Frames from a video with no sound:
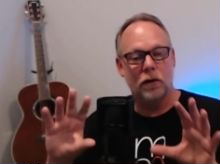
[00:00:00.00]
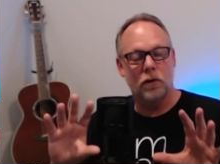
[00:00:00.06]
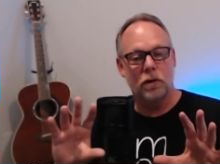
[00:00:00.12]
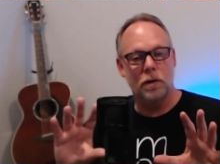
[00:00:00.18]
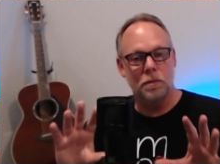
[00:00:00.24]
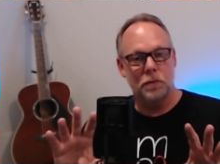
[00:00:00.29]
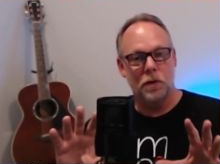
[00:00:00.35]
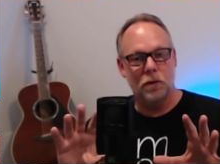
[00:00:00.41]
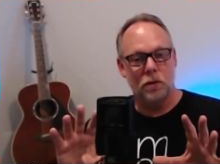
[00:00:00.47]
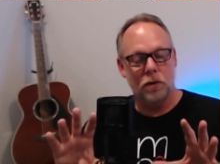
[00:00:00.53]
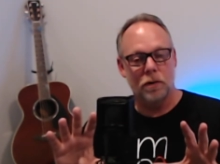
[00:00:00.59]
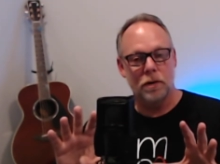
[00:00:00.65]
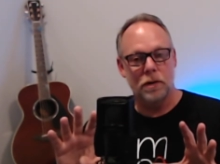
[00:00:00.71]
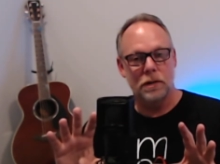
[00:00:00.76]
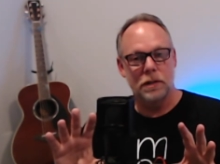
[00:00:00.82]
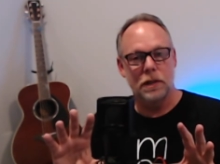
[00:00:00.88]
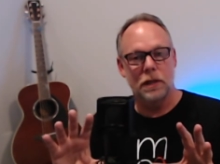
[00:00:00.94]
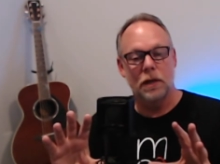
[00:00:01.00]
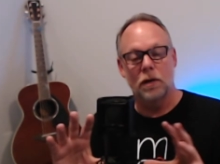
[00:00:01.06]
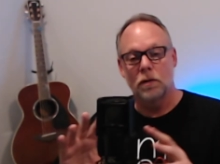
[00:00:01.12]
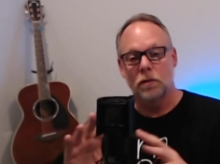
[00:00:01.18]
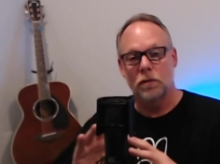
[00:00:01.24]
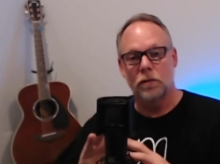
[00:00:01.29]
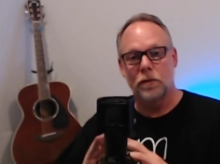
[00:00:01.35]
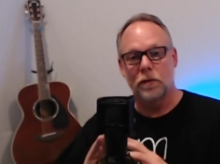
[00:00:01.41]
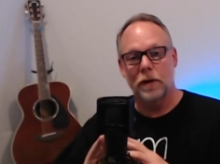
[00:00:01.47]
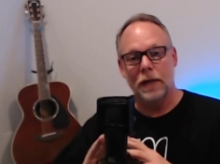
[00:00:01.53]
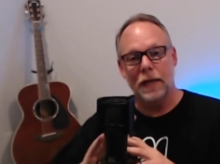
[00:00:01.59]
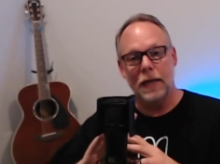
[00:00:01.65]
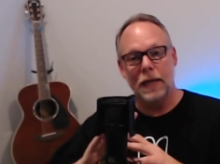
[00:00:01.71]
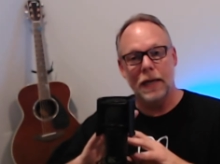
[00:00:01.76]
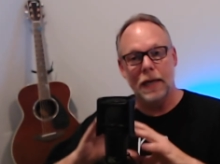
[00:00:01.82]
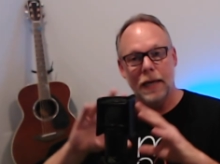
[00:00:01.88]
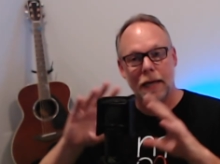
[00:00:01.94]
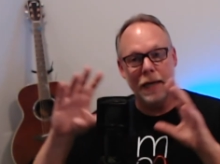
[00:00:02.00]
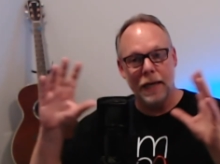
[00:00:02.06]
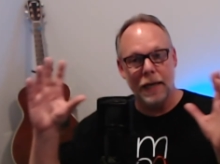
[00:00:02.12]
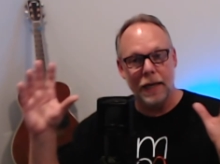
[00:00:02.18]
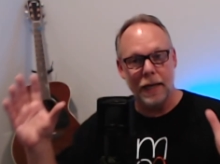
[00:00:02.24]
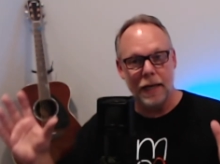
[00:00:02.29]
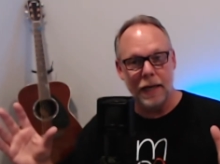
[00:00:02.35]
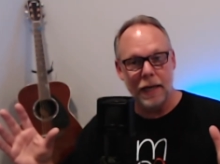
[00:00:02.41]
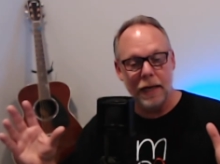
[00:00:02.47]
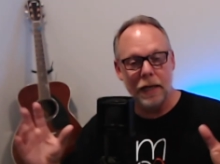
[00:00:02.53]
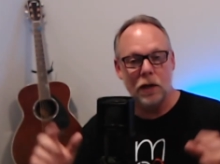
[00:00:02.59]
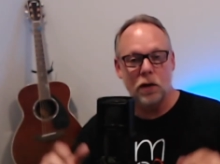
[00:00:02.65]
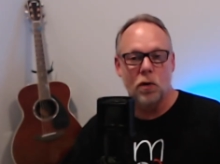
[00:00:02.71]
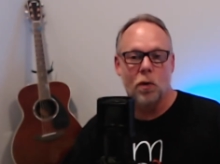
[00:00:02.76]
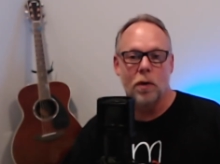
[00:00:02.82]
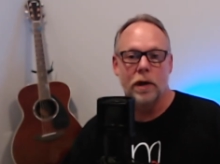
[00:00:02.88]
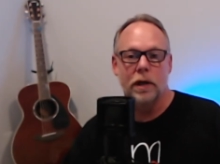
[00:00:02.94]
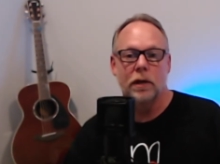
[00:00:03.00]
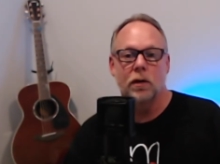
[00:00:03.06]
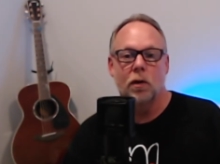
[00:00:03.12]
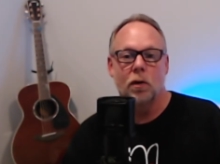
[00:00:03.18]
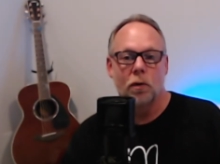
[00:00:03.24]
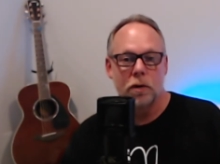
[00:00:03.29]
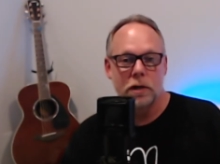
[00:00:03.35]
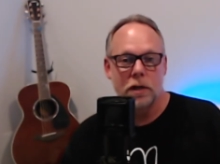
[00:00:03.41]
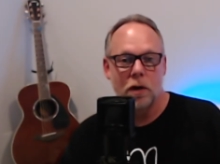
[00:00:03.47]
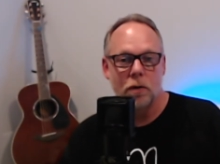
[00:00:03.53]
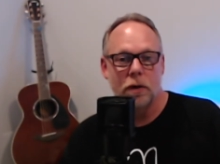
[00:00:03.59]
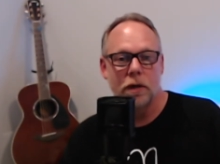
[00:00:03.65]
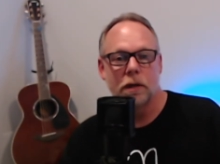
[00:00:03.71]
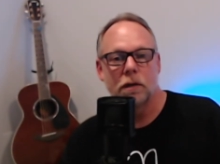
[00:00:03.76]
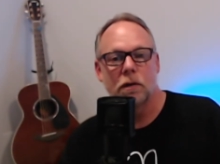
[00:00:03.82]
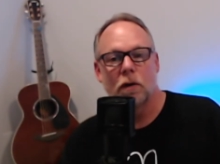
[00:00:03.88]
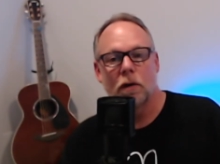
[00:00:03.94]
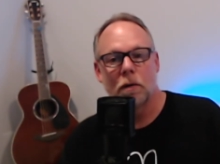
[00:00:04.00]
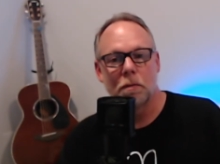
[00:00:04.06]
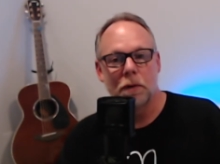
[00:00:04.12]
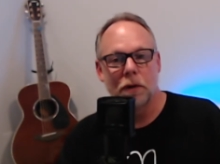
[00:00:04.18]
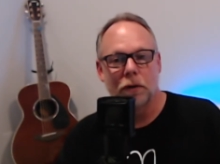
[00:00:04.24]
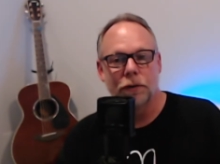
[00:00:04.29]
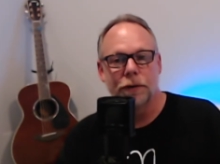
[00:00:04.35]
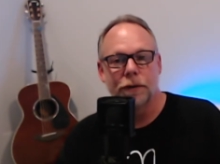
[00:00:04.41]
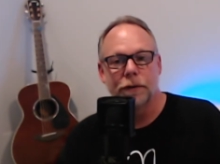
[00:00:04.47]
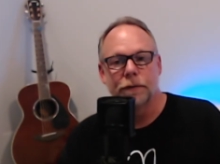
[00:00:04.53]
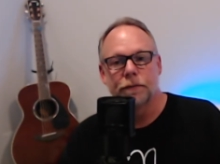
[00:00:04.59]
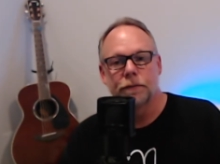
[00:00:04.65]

cryptocurrency for any coin or token are built.